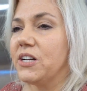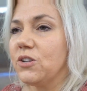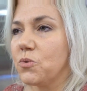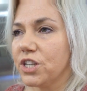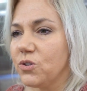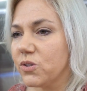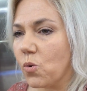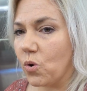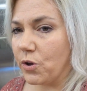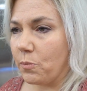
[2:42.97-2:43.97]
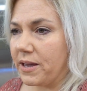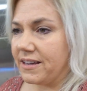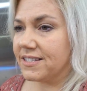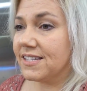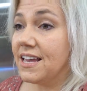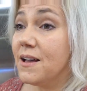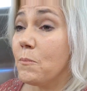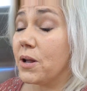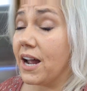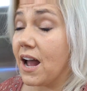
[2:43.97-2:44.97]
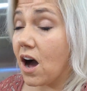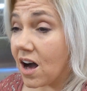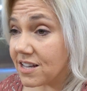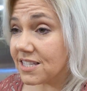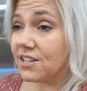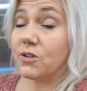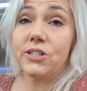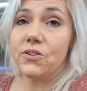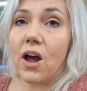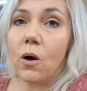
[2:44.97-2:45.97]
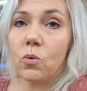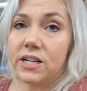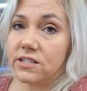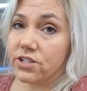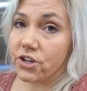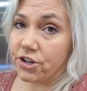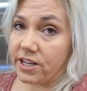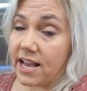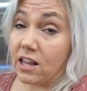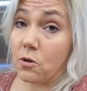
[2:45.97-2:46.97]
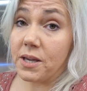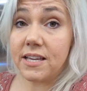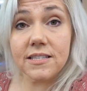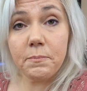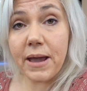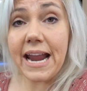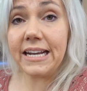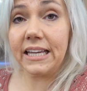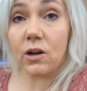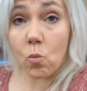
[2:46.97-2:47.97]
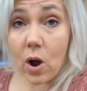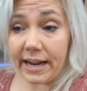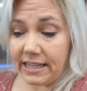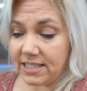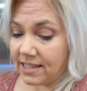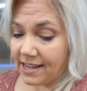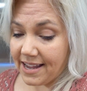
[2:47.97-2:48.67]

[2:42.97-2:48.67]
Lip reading: I don't want to use oil base, but I also do not want it to turn yellow because I'm painting it white,